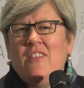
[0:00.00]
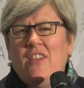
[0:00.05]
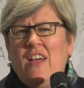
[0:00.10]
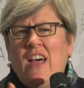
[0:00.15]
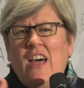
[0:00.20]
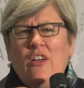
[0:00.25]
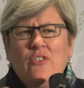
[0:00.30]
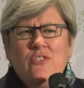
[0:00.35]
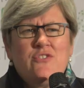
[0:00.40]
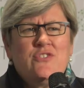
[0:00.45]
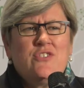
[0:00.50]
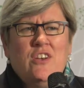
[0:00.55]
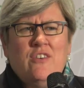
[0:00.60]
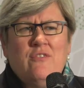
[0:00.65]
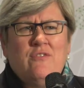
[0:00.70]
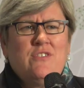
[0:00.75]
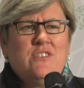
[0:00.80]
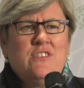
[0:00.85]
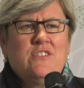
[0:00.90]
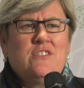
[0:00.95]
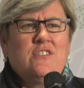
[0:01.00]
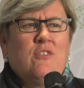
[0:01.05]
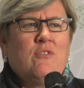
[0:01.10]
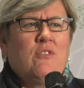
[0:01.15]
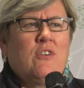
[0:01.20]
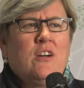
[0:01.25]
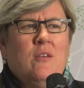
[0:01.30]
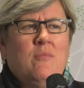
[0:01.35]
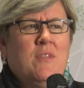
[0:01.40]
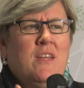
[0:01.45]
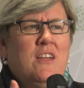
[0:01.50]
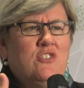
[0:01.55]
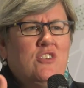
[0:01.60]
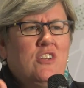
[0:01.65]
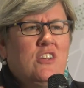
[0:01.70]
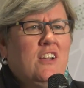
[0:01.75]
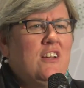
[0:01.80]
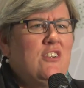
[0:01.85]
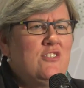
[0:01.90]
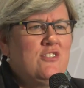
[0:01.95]
The health services don't come, the
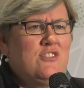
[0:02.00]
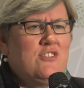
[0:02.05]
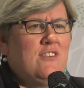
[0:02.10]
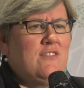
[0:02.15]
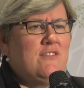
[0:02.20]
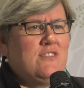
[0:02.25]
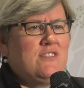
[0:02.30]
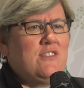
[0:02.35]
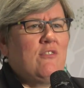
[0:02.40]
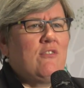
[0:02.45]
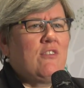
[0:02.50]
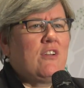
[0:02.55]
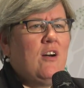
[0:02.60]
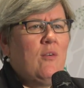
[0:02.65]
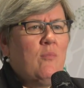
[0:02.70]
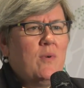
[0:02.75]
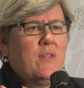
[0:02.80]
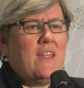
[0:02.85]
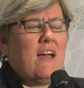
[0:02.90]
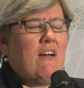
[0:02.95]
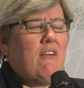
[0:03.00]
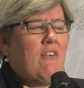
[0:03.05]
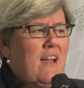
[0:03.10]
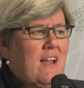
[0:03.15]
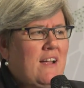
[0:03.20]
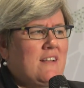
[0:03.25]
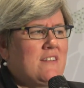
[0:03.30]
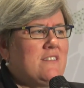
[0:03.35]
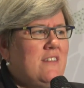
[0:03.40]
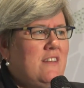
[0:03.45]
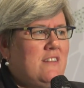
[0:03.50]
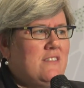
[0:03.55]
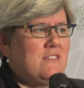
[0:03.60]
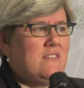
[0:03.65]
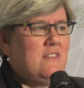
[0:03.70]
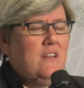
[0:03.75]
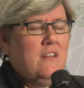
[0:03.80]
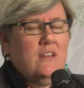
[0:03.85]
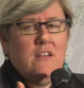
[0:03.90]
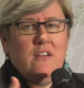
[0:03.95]
education services don't come without
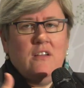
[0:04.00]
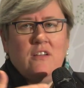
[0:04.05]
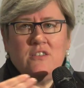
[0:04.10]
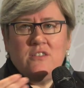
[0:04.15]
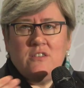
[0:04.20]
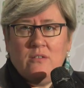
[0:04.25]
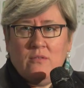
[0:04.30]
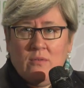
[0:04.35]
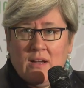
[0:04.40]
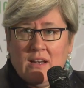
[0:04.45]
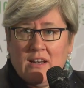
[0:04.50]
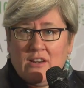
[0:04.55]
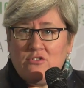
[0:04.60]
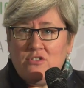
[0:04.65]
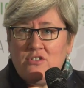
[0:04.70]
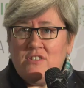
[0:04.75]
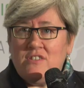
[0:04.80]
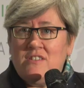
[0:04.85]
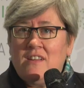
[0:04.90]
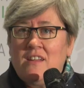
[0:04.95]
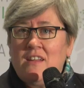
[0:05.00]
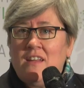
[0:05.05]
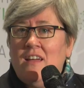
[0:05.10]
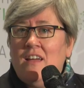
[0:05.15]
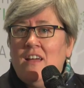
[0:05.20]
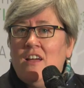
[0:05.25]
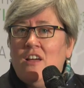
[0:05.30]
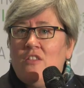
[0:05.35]
access to electricity.